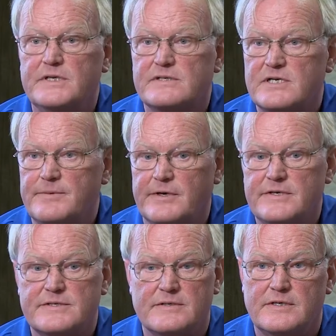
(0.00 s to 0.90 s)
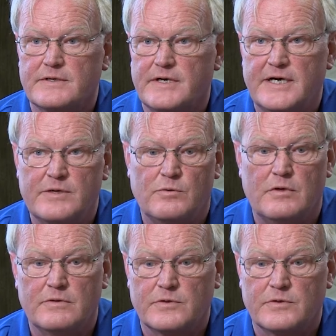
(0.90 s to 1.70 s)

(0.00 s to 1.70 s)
In some areas along the high wall,